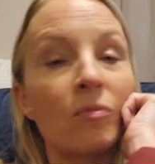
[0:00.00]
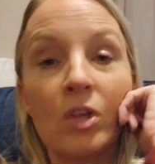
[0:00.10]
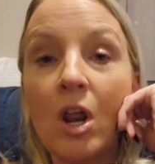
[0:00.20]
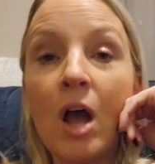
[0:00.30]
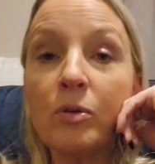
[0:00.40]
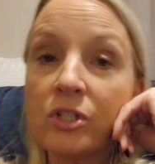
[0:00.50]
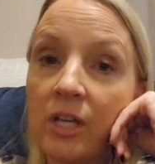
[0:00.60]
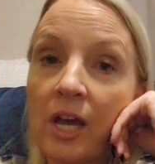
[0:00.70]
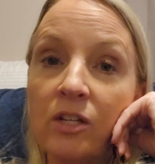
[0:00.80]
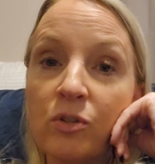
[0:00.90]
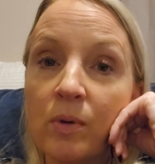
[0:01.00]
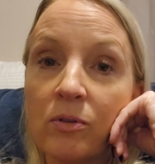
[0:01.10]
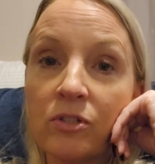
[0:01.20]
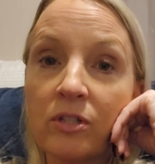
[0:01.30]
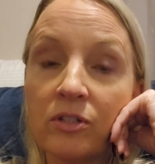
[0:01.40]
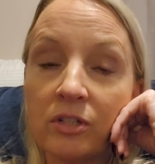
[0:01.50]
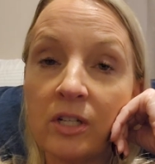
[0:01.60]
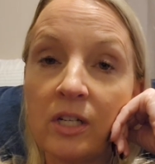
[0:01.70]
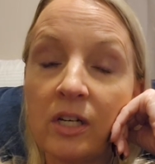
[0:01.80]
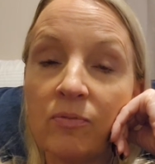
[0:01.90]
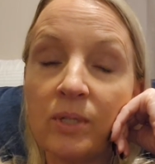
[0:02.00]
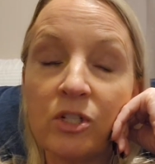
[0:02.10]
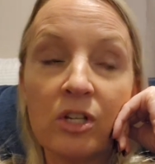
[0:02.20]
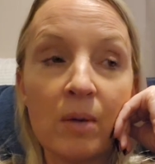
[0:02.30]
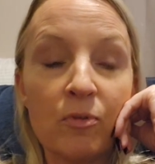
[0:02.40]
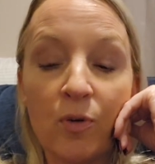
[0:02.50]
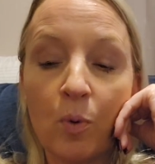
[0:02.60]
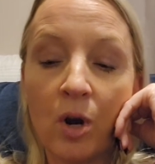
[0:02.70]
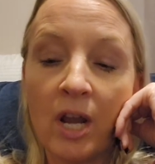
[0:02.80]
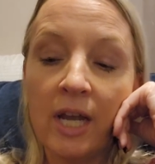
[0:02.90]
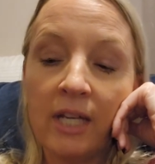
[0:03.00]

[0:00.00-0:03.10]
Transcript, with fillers: Yeah, I was engaged when I was 16. I've mentioned that before.